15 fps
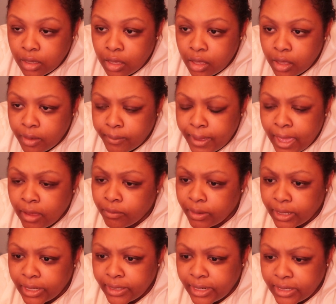Um, I'll
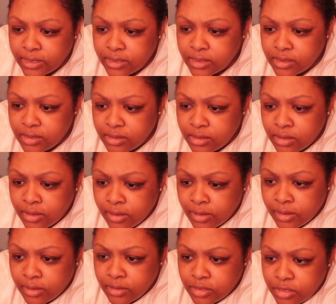recognize this
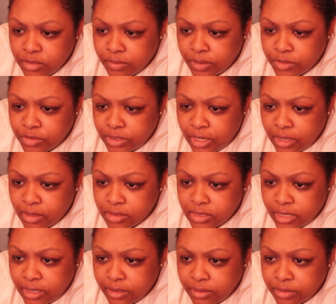$200
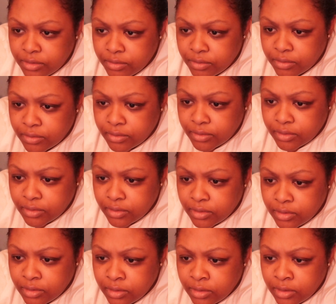I threw
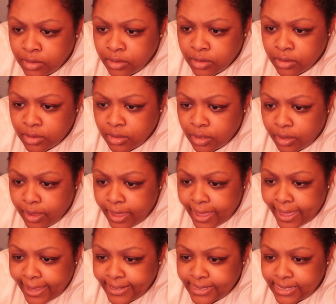
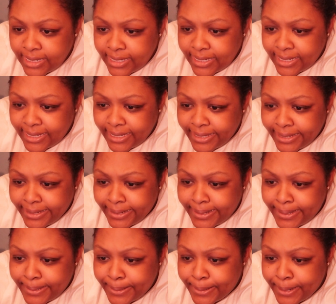at
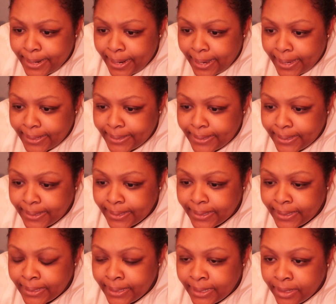debt
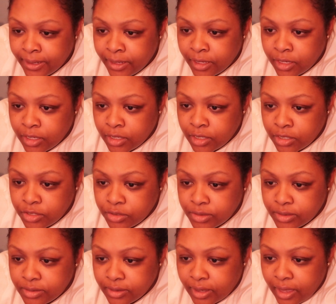to
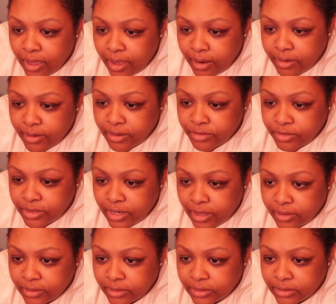this account
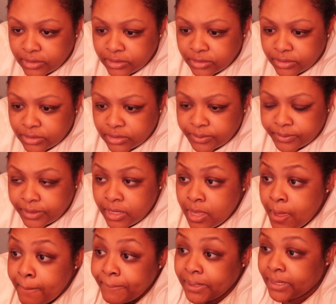$100 and
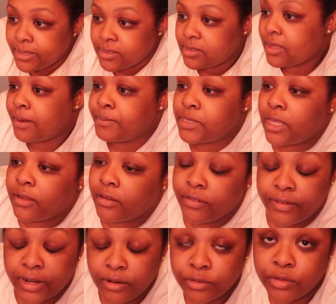because I'm telling you
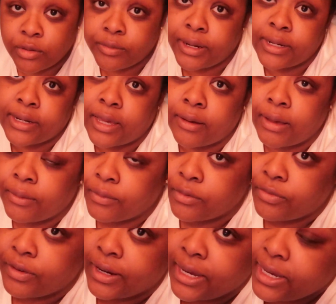if I don't do it right now I will
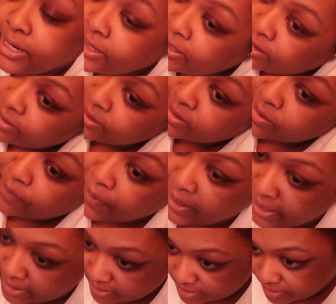forget and I'll end up
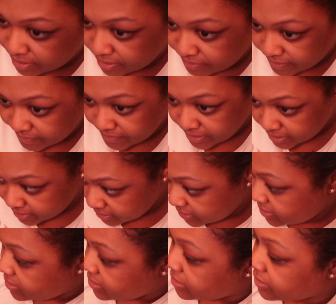paying
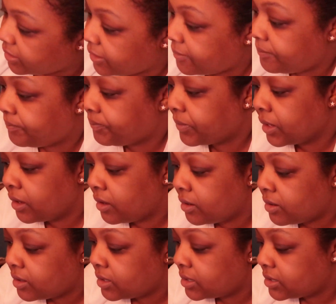$35 okay
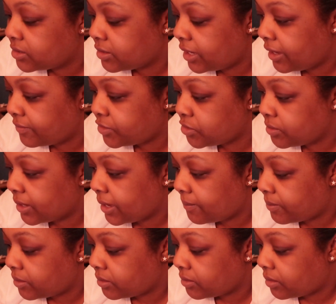so I have two
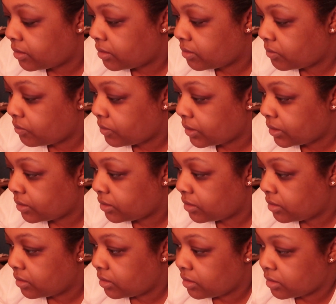Capital One
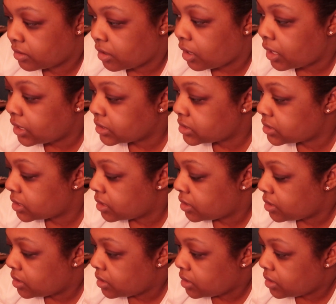cards
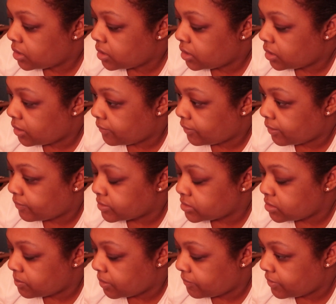if you haven't
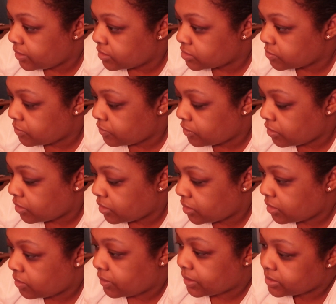seen my videos before
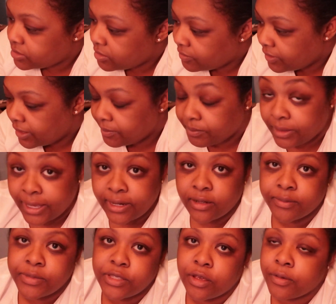Quicksilver and
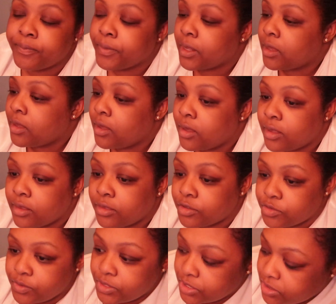Platinum so
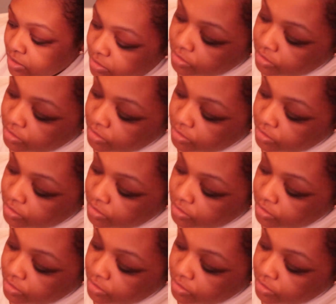those were just the